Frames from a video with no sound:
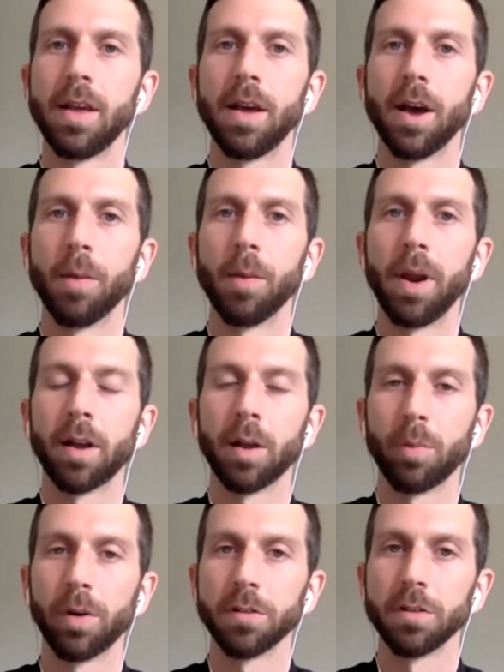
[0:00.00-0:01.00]

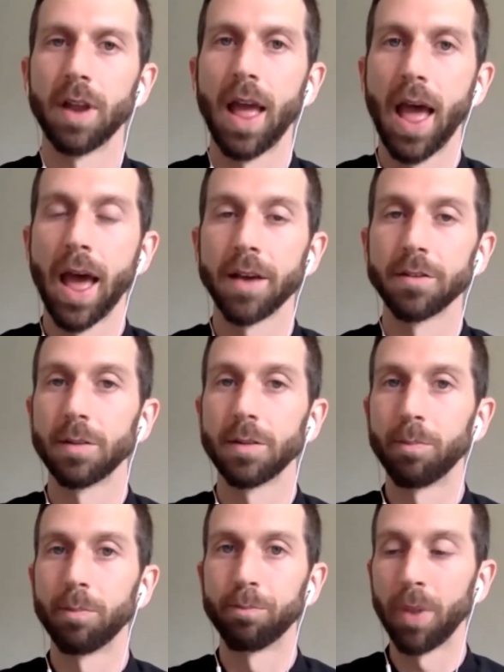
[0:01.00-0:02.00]
American person as
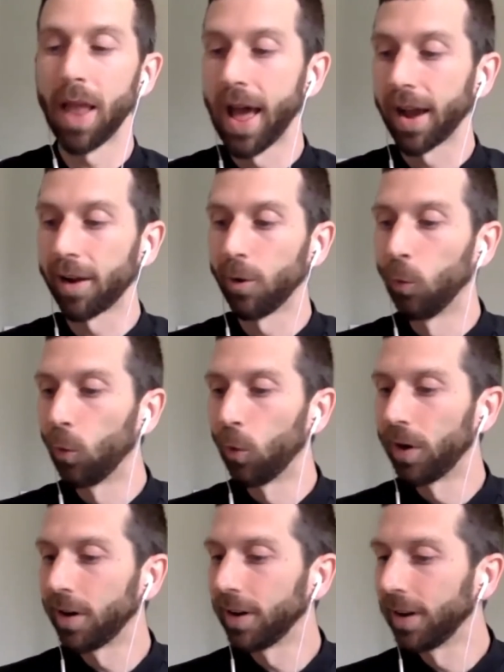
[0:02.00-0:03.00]
Black
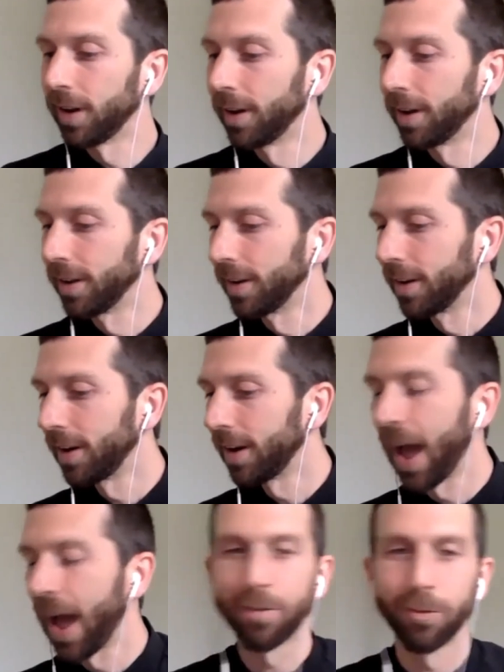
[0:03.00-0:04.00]
or an
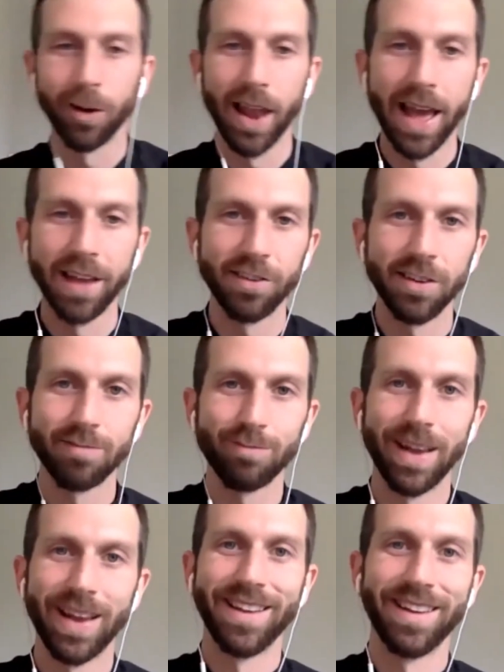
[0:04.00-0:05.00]
Afro-Latin,
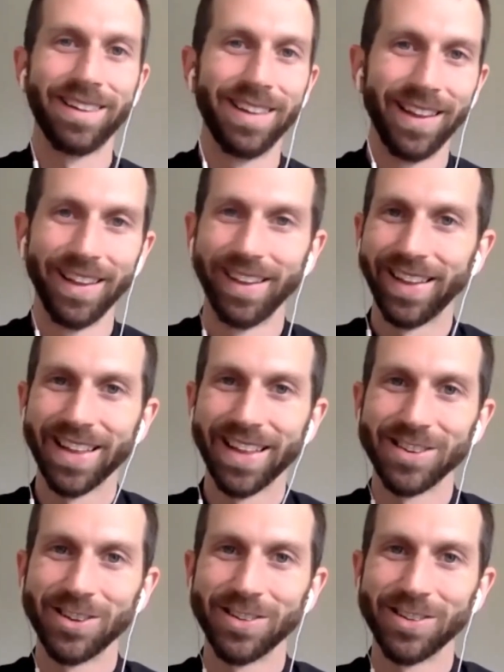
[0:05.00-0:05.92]
as you